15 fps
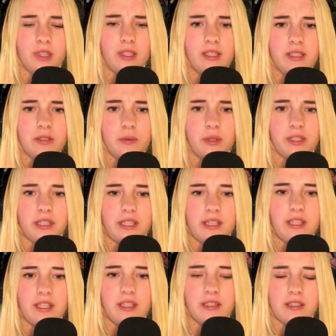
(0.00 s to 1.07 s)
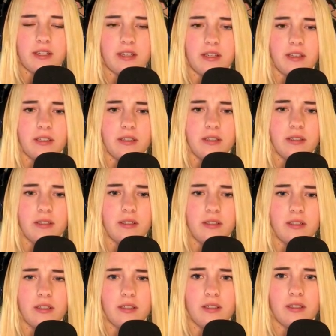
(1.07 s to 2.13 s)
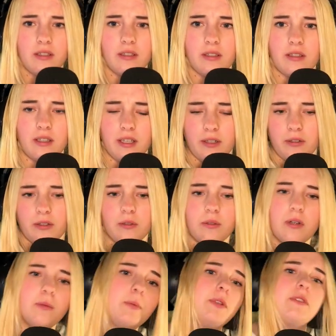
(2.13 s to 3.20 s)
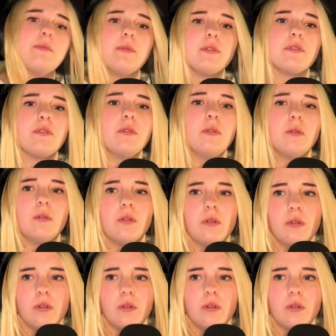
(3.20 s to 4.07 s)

He's quite sick, isn't he? I don't know, are we supposed to